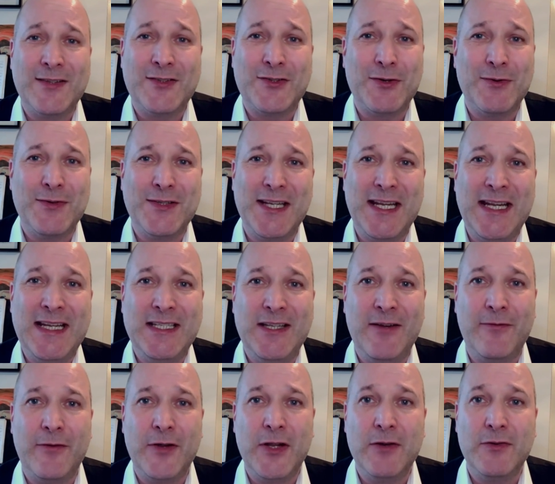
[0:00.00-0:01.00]
So it's easy
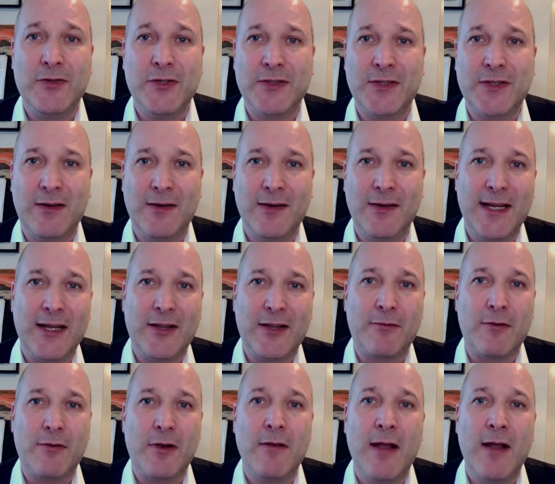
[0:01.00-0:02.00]
for you just to click
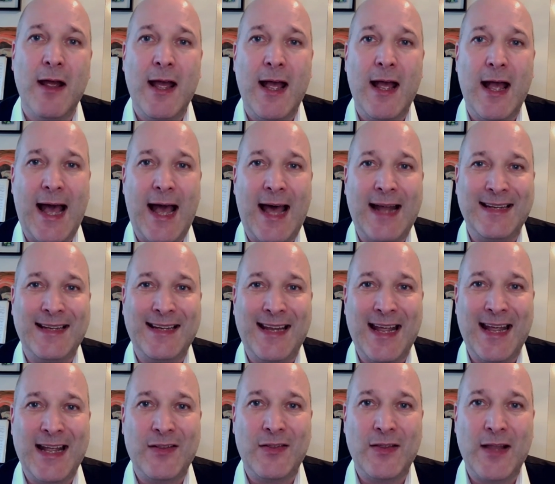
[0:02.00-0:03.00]
through and
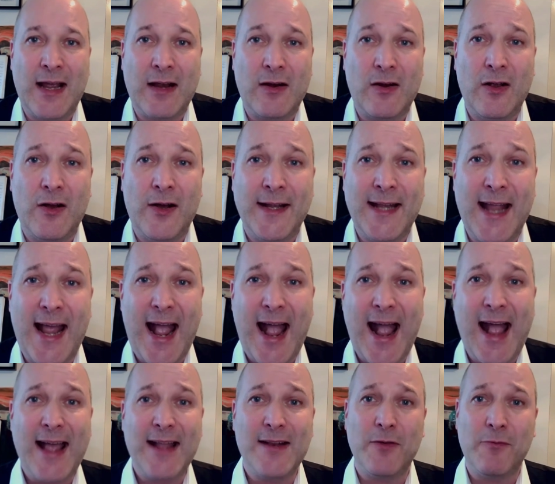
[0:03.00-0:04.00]
get that guide.
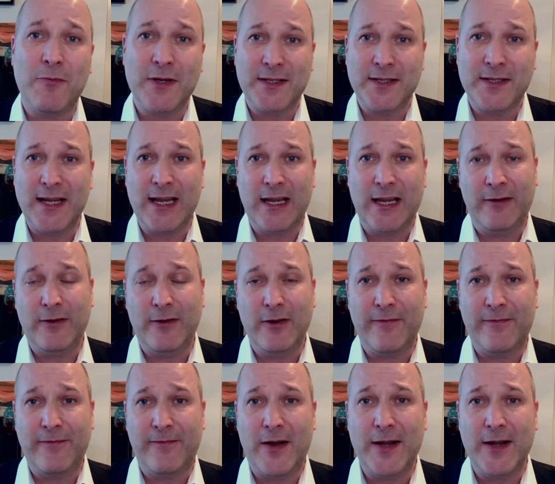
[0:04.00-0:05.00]
And I want to say, if you're
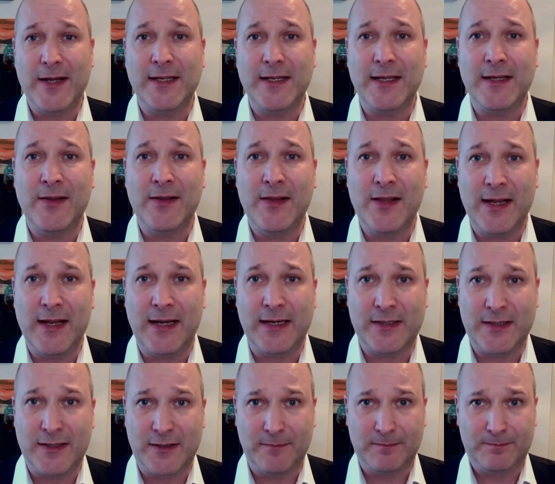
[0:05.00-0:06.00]
finding
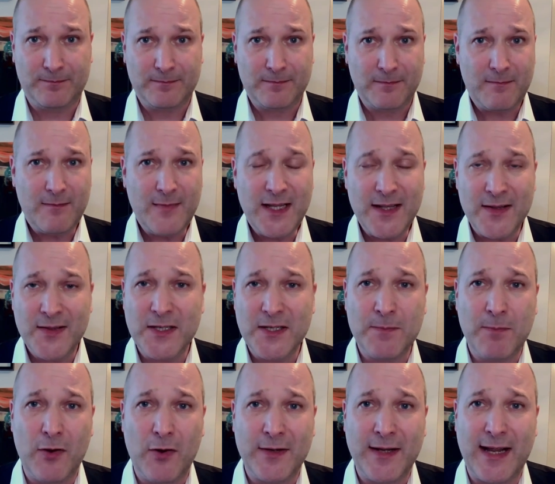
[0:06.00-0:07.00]
this
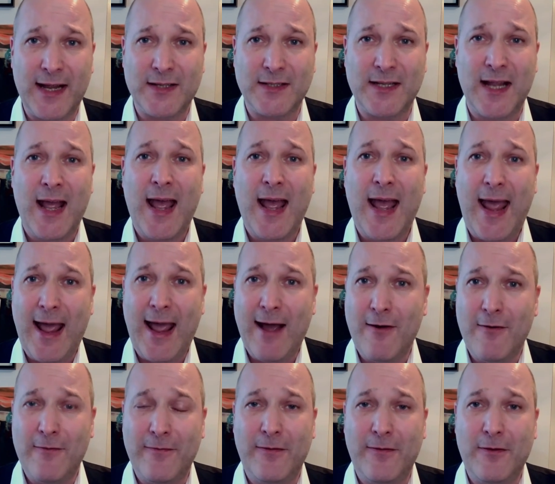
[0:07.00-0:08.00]
podcast
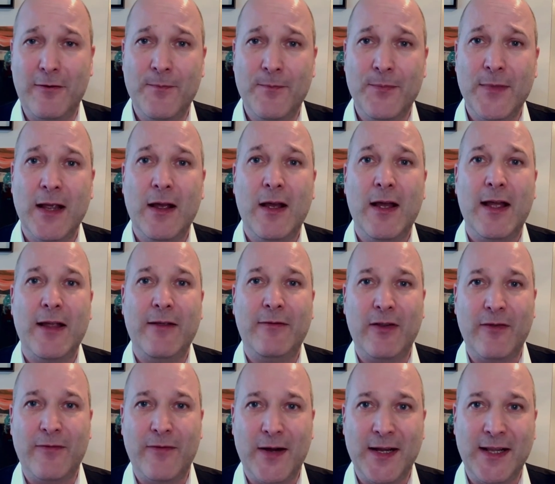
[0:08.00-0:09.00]
helpful, if you're
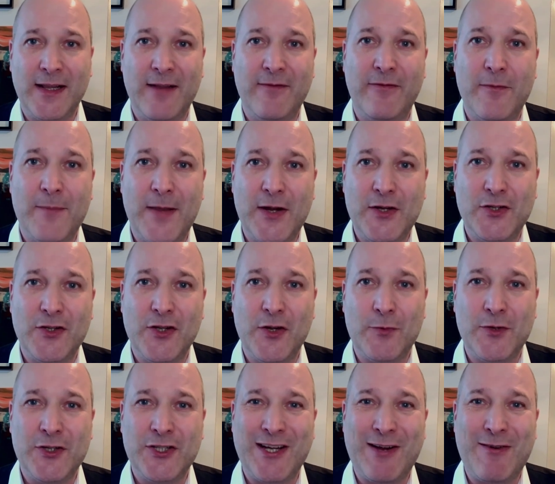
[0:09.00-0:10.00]
finding the information that
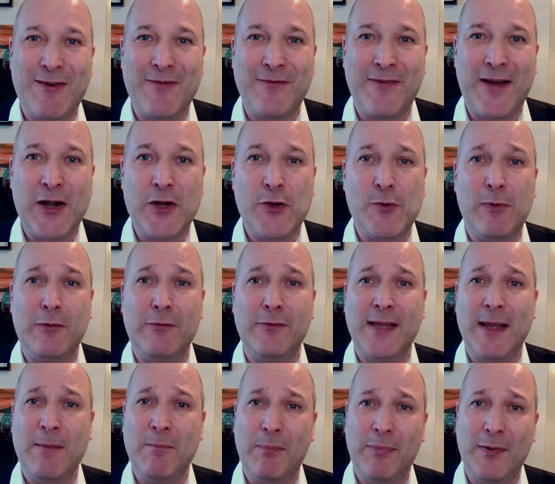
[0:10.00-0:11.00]
we're sharing valuable,
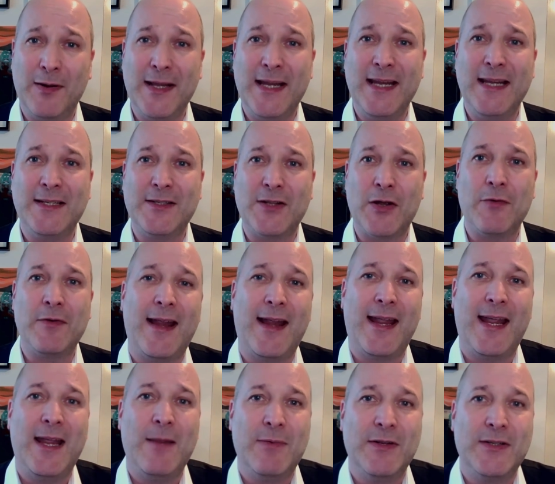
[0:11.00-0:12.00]
then please don't
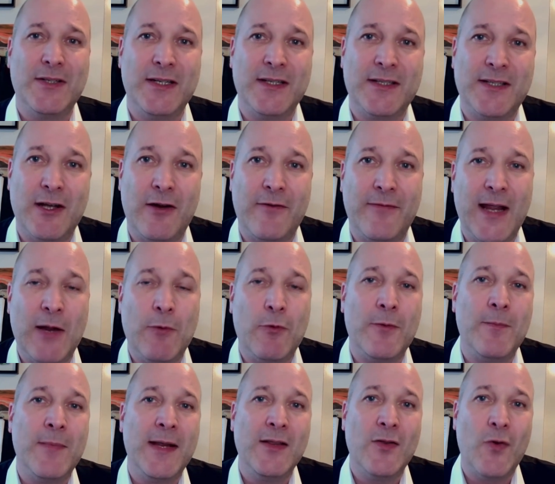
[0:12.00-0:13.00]
keep it to yourself. It would
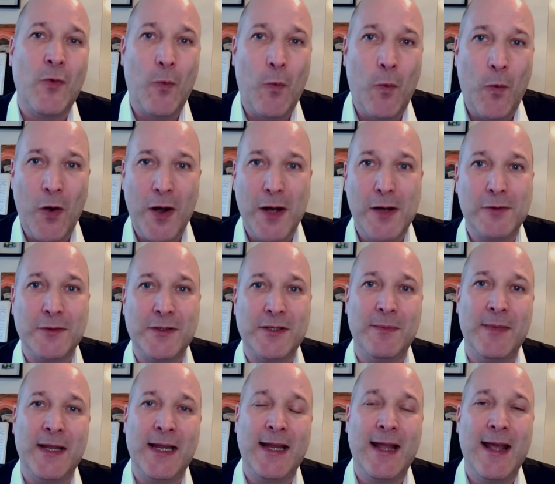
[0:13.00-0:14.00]
mean the world to
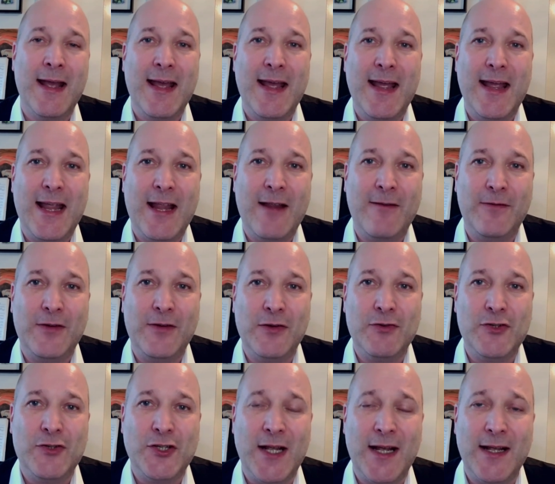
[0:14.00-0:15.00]
me if you
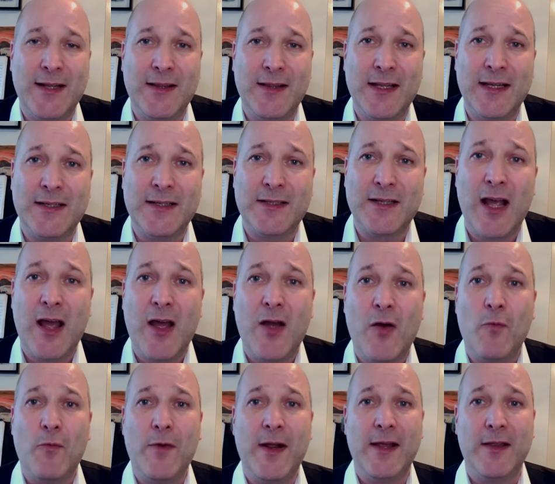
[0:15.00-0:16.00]
shared this
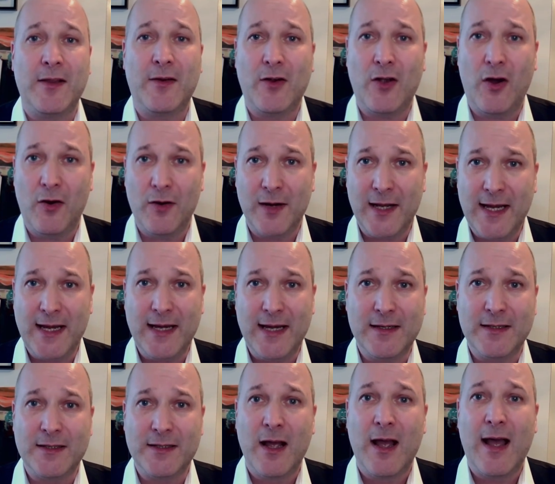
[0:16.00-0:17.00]
with
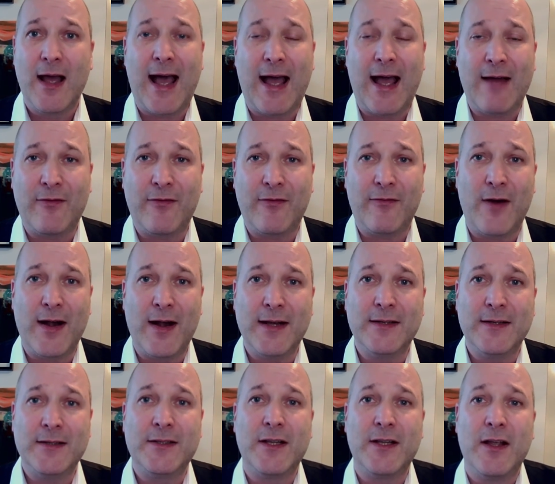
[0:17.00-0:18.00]
colleagues and
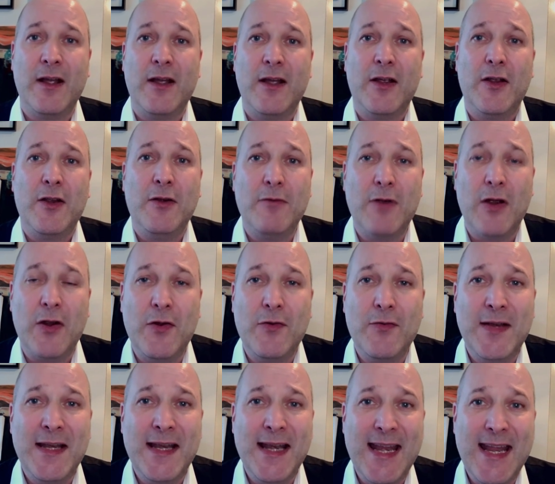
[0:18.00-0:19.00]
friends who
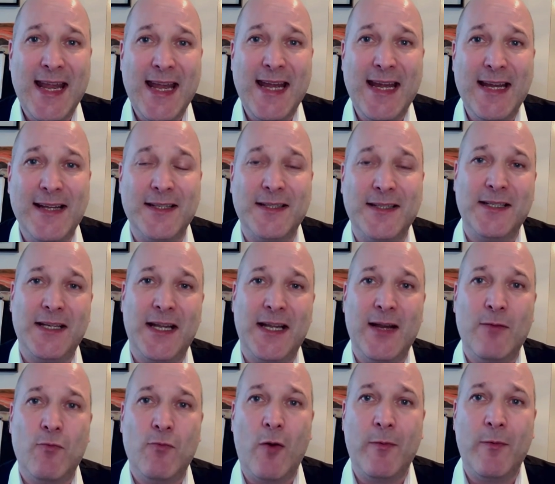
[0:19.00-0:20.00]
need to
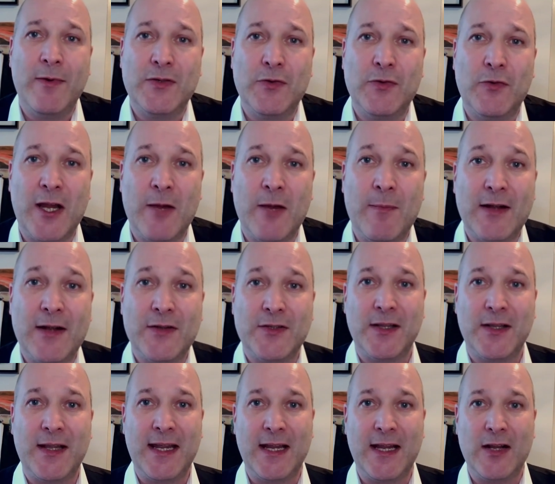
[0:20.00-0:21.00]
hear what we're talking about so
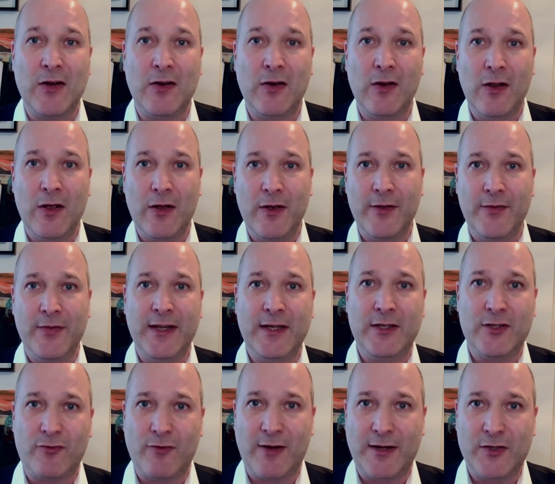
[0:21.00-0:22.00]
they can learn these
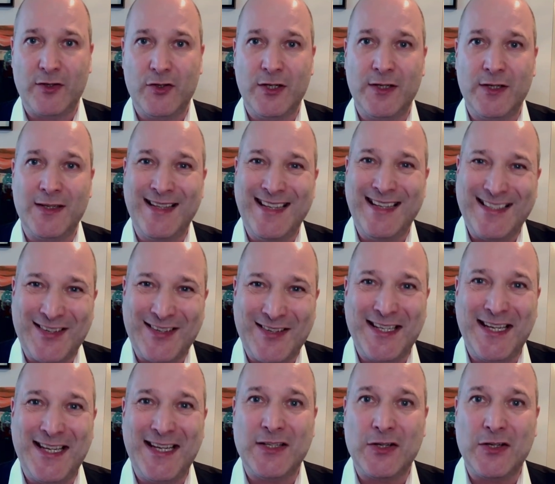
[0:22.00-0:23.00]
strategies and these
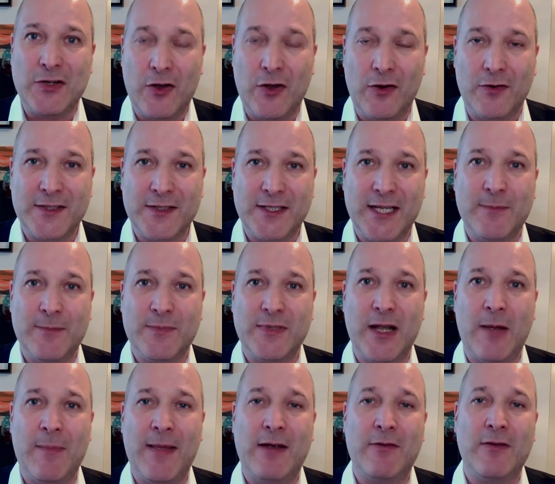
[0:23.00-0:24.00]
ideas and concepts
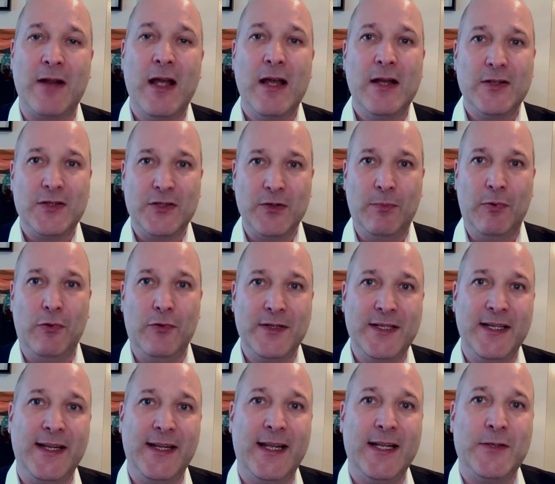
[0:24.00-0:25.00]
about
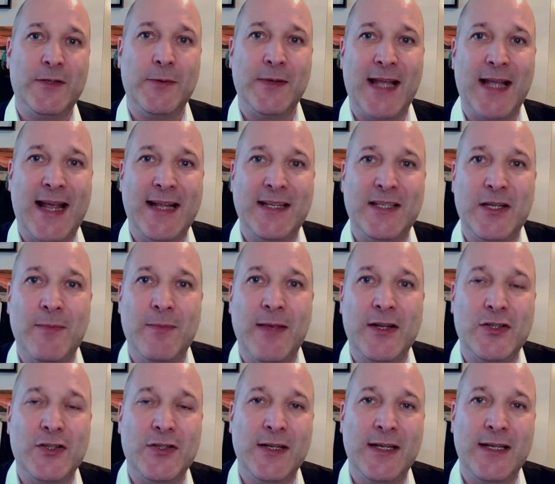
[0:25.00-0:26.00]
supporting kids with
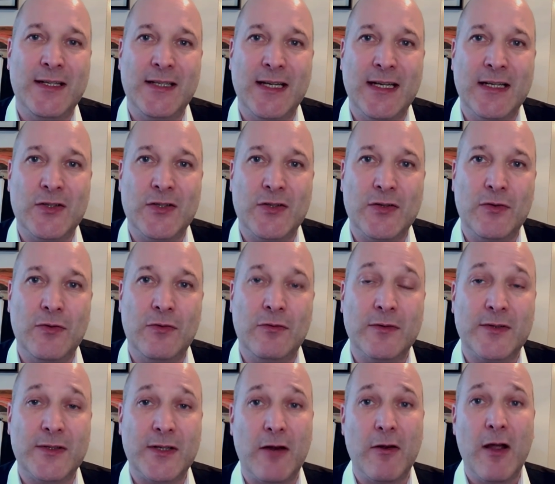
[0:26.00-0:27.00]
SEMH needs in school.
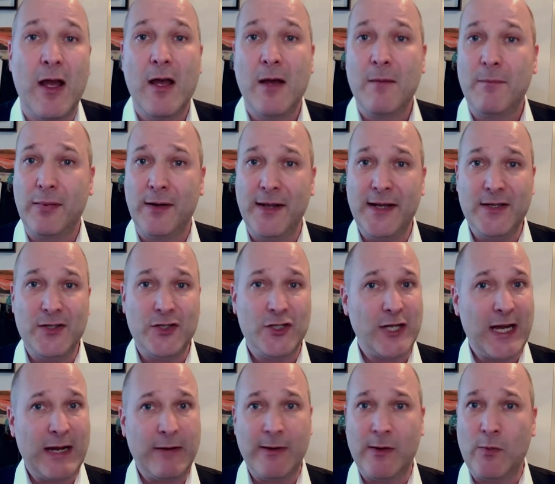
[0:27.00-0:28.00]
So please
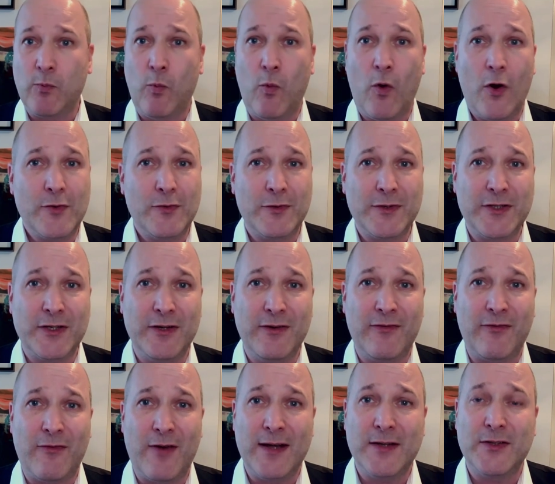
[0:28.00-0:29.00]
share it with one or two
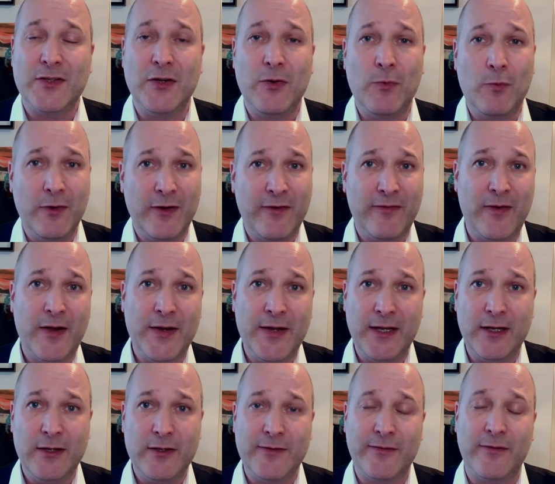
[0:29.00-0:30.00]
friends who would find it
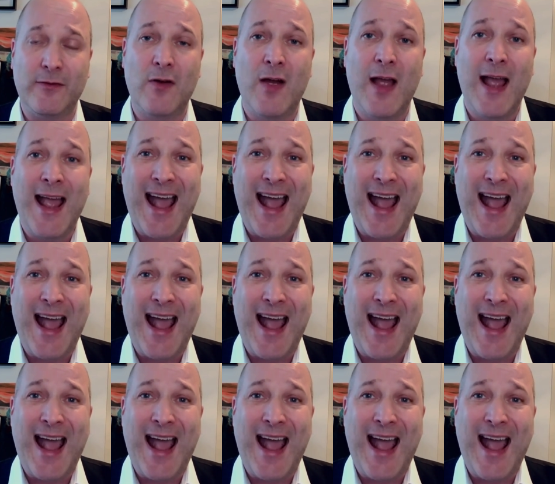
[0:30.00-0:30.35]
useful.